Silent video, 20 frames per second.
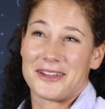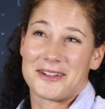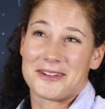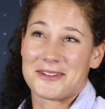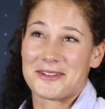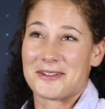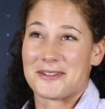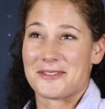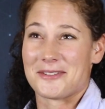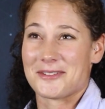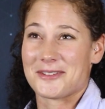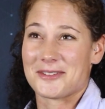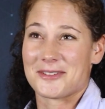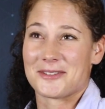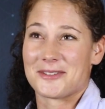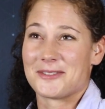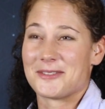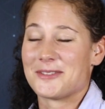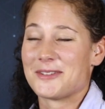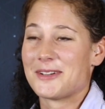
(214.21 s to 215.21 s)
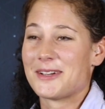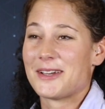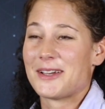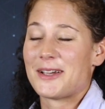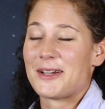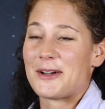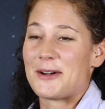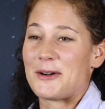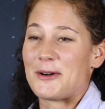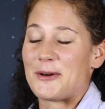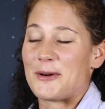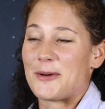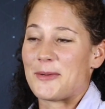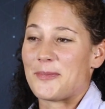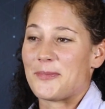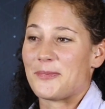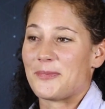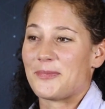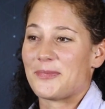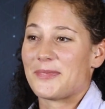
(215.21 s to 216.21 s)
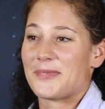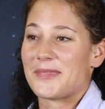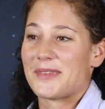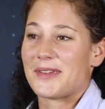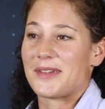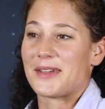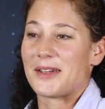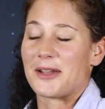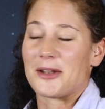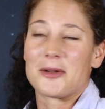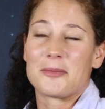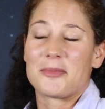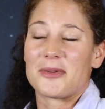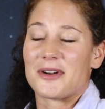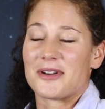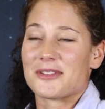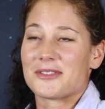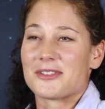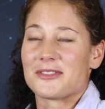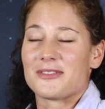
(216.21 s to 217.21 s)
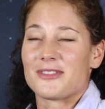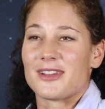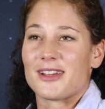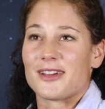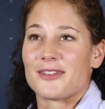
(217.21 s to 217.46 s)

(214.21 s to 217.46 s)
and also other parts of